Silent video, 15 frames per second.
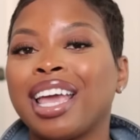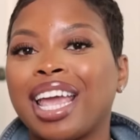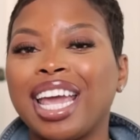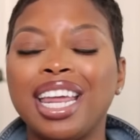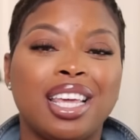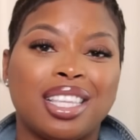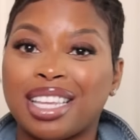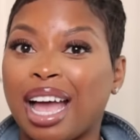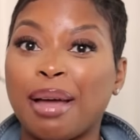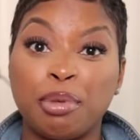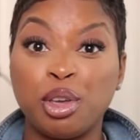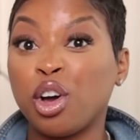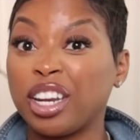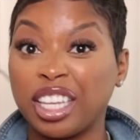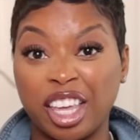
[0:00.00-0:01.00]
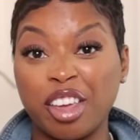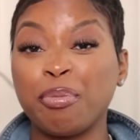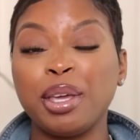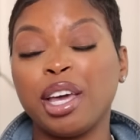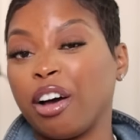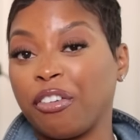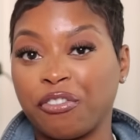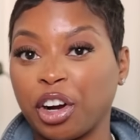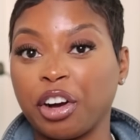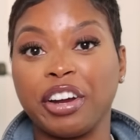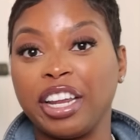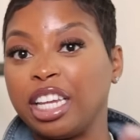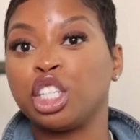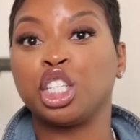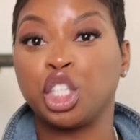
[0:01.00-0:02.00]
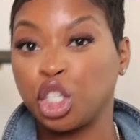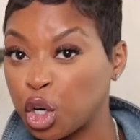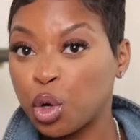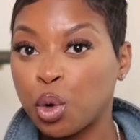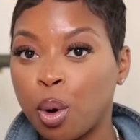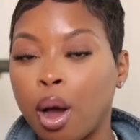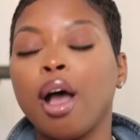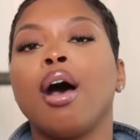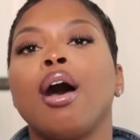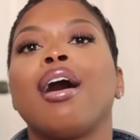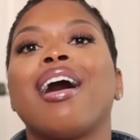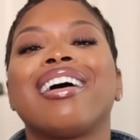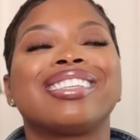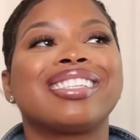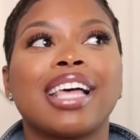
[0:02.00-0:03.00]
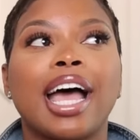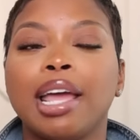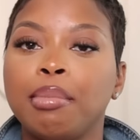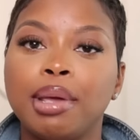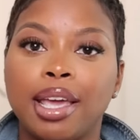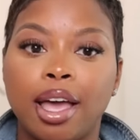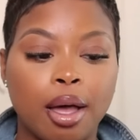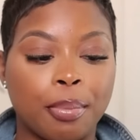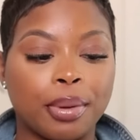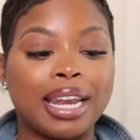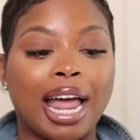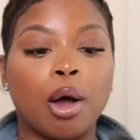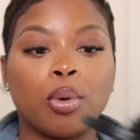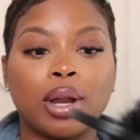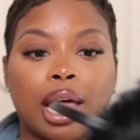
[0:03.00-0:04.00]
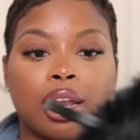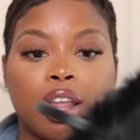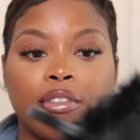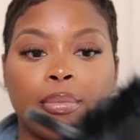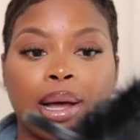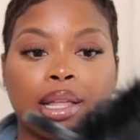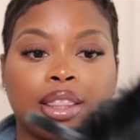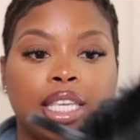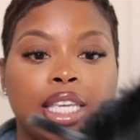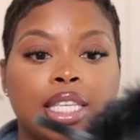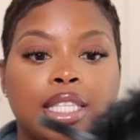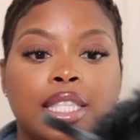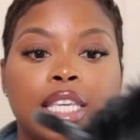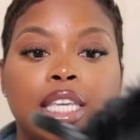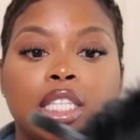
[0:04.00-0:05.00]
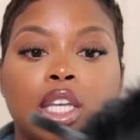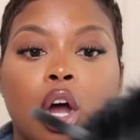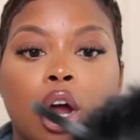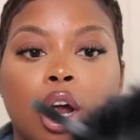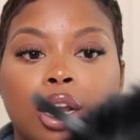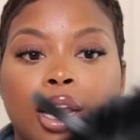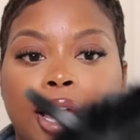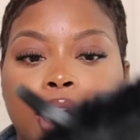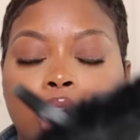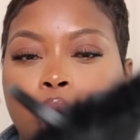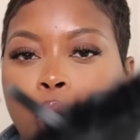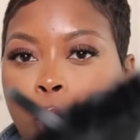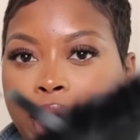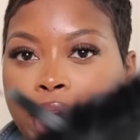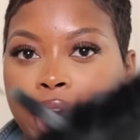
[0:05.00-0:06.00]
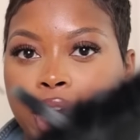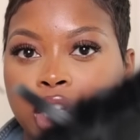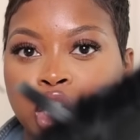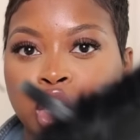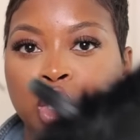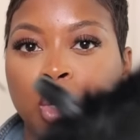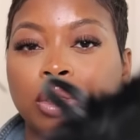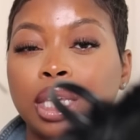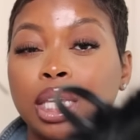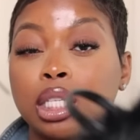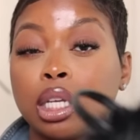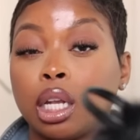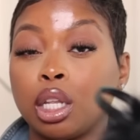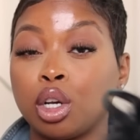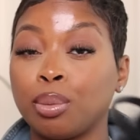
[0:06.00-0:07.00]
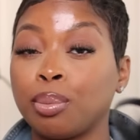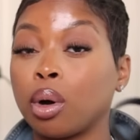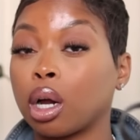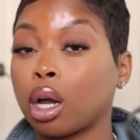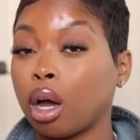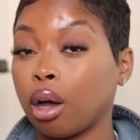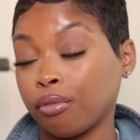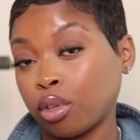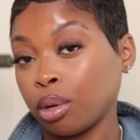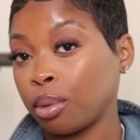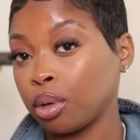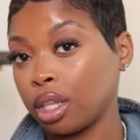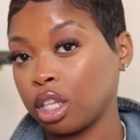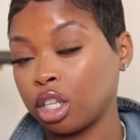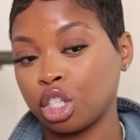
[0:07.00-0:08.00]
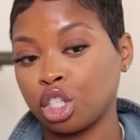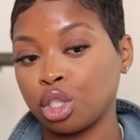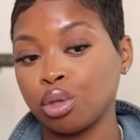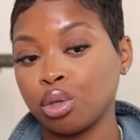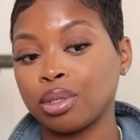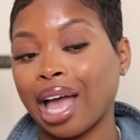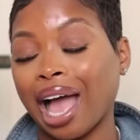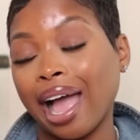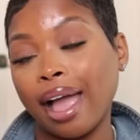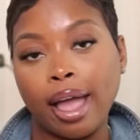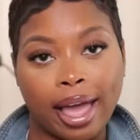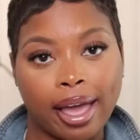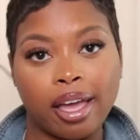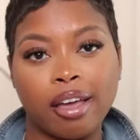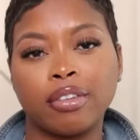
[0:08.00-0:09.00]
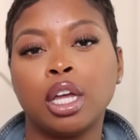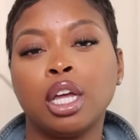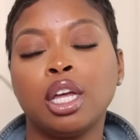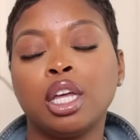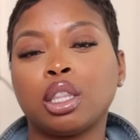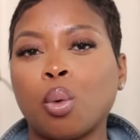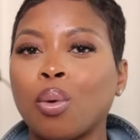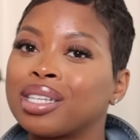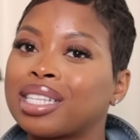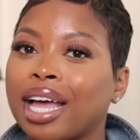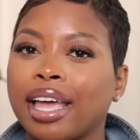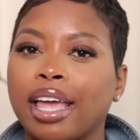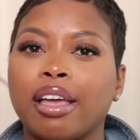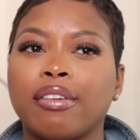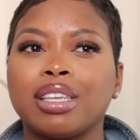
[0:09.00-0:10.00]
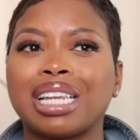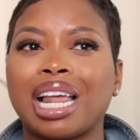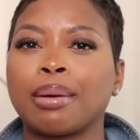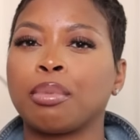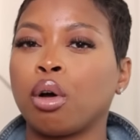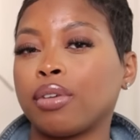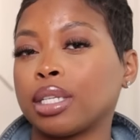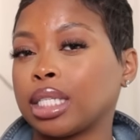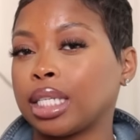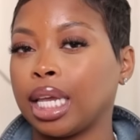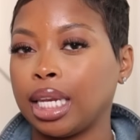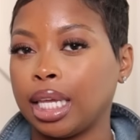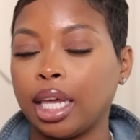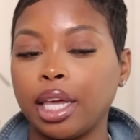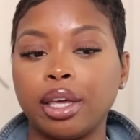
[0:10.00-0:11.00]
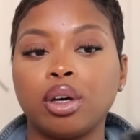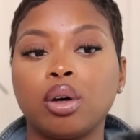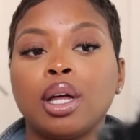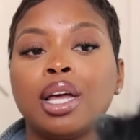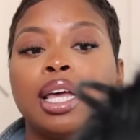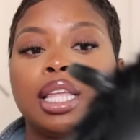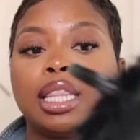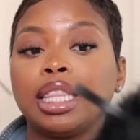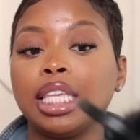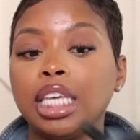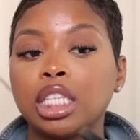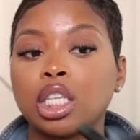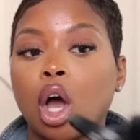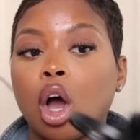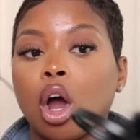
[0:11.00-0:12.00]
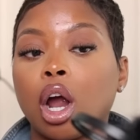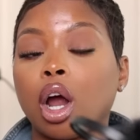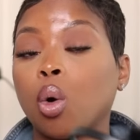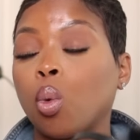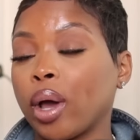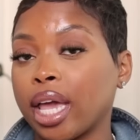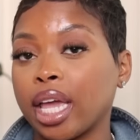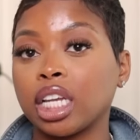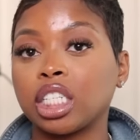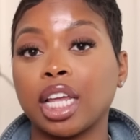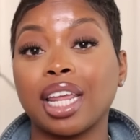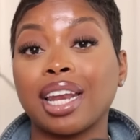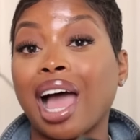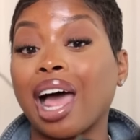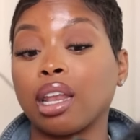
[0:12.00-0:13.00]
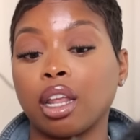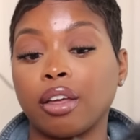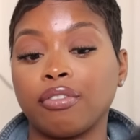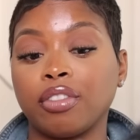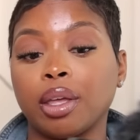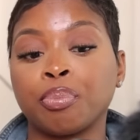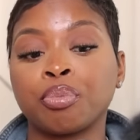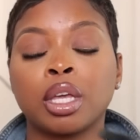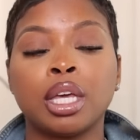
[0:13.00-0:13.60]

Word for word: anytime you're gonna give me a furry shoe, sign me up now what i love about these these are like a wedge so these are a little more comfortable than the shoes i have the ones i have is like more of a skinny heel these are a wedge and i love them